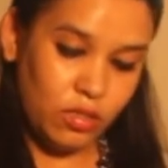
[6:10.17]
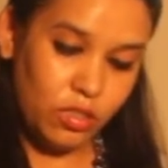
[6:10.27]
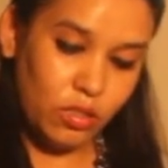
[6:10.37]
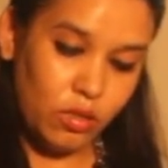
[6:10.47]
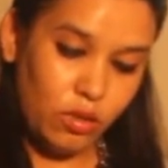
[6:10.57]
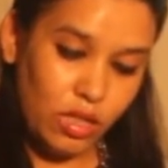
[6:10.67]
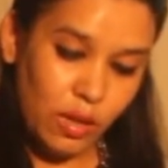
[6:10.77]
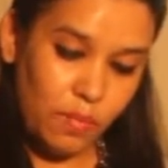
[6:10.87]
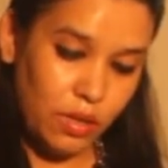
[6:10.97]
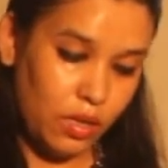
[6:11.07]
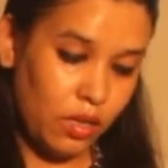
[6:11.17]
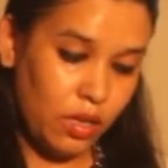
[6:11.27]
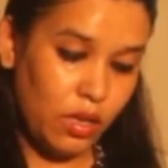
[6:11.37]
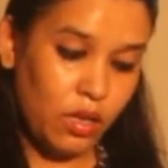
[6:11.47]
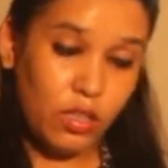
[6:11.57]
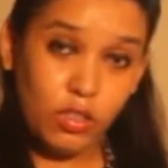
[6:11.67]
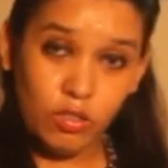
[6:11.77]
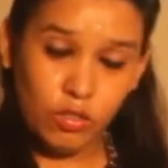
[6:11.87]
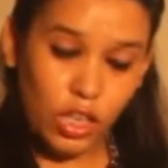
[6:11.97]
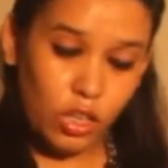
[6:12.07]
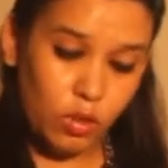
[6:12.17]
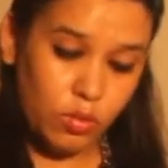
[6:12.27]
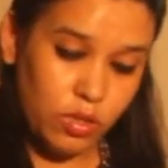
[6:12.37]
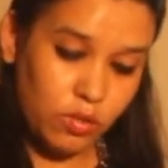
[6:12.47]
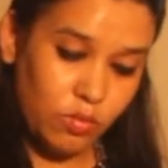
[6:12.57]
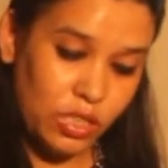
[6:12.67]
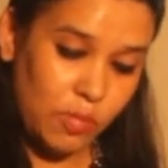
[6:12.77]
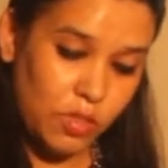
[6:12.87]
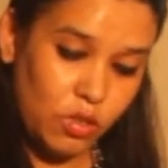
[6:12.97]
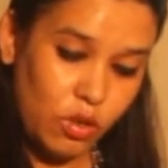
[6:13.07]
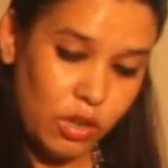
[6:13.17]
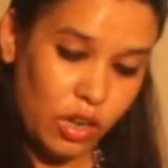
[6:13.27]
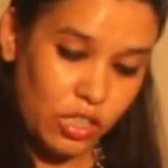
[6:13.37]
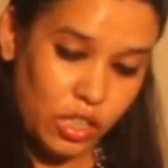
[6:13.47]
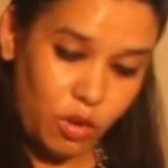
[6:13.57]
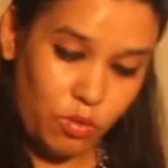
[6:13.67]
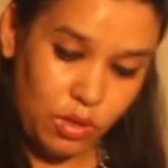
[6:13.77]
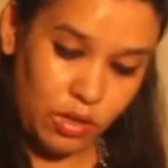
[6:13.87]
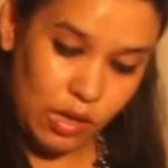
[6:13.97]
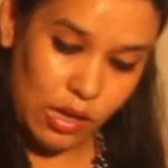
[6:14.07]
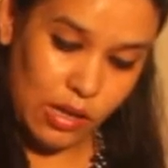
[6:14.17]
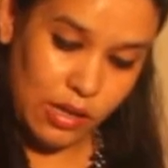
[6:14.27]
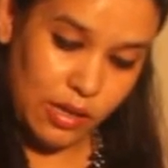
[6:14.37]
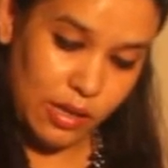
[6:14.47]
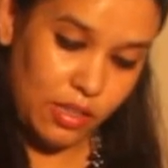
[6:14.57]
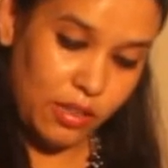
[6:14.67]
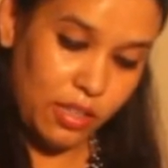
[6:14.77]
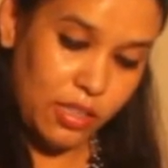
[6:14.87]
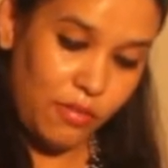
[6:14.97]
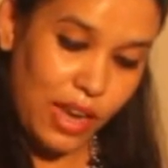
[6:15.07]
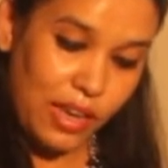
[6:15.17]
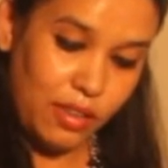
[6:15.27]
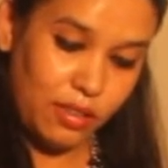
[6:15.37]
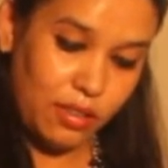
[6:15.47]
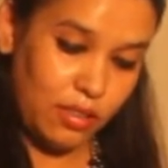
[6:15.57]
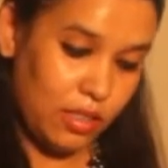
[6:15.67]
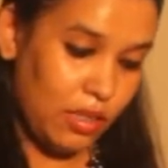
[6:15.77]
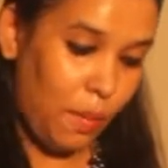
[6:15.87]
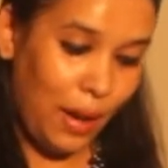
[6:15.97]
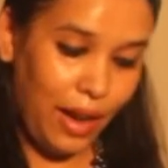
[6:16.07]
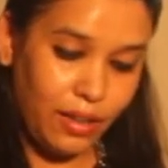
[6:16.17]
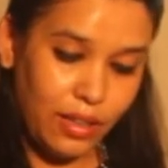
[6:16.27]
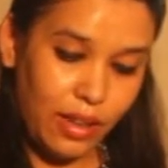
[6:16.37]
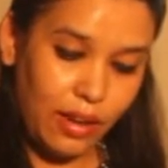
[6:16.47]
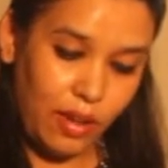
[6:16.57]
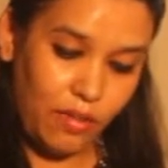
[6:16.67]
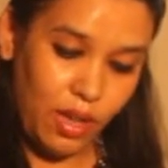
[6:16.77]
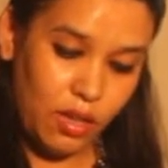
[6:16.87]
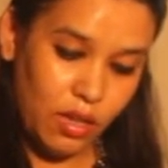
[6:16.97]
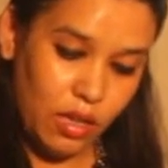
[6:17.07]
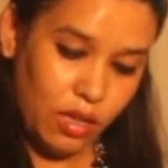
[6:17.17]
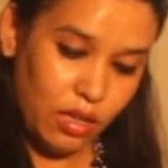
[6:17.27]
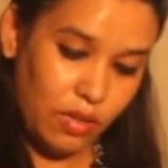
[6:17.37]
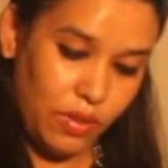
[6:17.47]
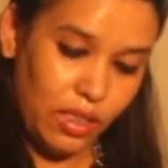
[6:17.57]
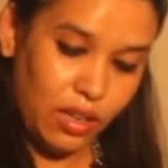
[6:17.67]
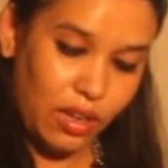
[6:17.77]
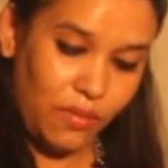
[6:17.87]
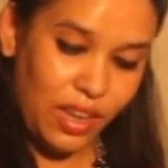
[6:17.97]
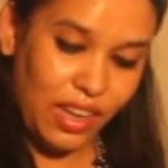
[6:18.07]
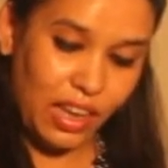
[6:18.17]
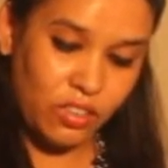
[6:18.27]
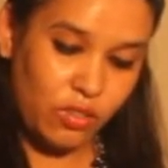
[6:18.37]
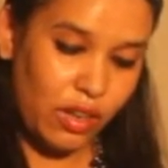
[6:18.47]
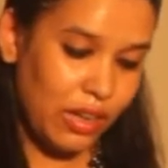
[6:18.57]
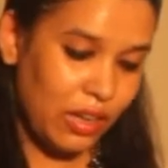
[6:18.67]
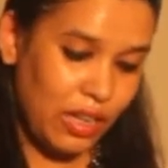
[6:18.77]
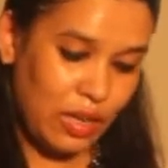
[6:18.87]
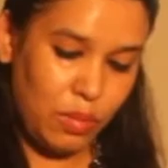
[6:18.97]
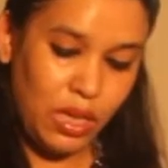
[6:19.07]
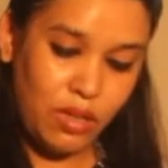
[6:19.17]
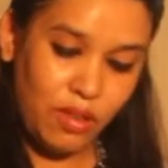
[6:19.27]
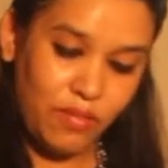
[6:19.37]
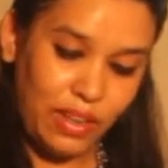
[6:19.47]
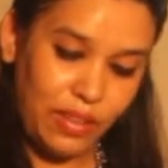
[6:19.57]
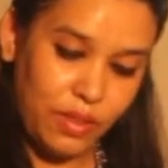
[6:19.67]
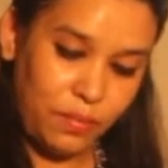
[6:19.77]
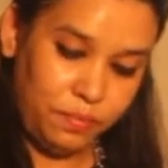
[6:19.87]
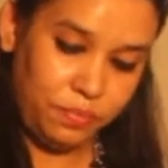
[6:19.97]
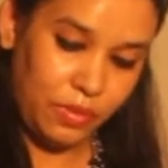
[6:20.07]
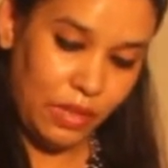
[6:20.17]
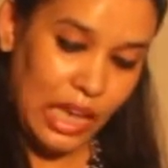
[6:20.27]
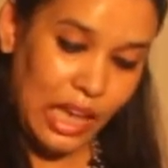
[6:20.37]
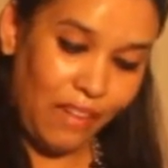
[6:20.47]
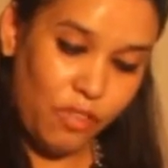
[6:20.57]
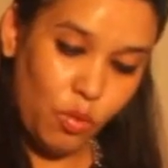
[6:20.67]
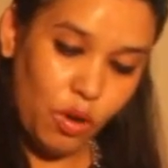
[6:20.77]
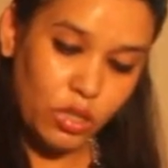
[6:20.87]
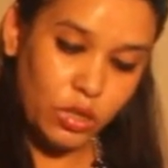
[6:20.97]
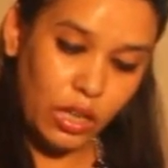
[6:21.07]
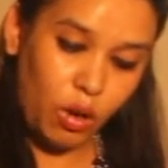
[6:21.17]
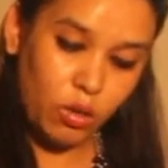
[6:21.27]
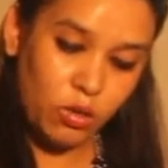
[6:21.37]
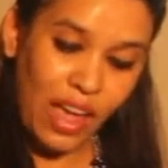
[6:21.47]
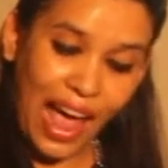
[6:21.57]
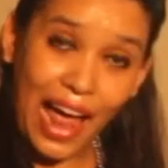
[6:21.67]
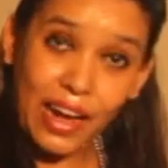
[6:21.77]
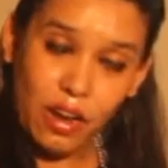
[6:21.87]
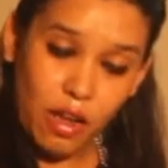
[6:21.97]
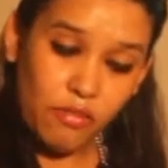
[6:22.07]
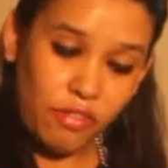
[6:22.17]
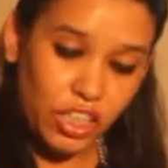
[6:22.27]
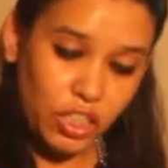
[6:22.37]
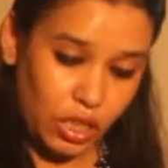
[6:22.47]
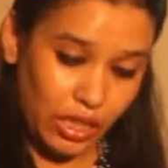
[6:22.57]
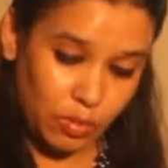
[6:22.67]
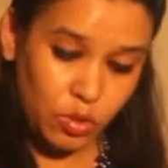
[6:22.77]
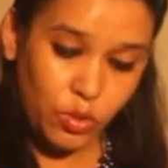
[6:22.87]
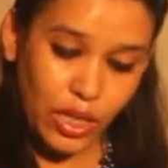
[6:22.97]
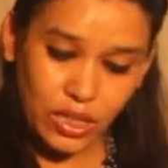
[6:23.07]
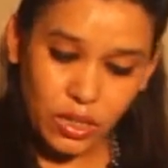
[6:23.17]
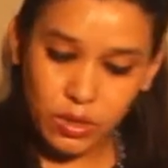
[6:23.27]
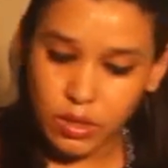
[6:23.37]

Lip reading: Just going to give 3 cubes, which I'm just going to crush it. The reason why this will melt in the gravy, giving the gravy an extra creamy flavor. If you want, you can also add fresh cream to it.